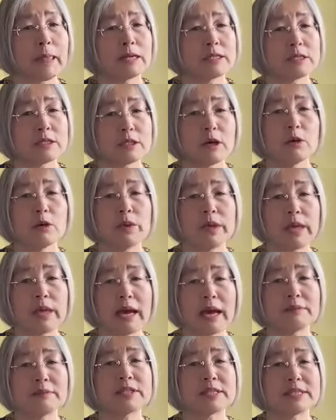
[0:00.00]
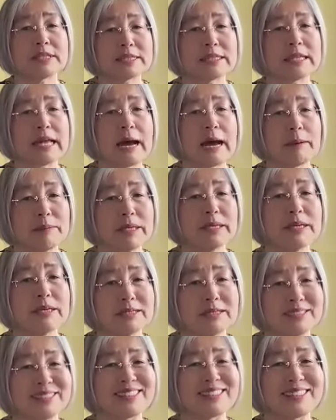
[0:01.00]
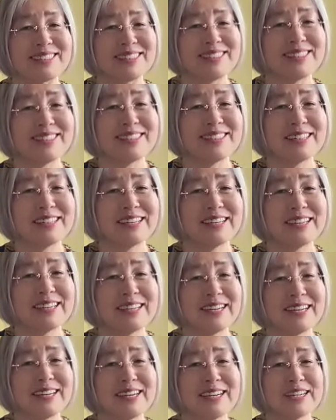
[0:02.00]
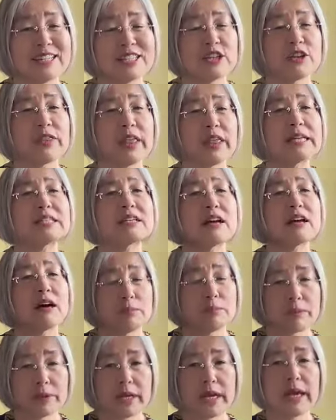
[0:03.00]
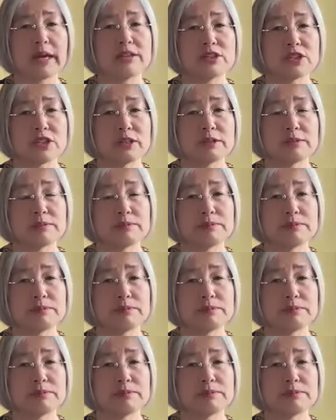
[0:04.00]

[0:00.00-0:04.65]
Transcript: So we have to stop ears. So that's a comprehension.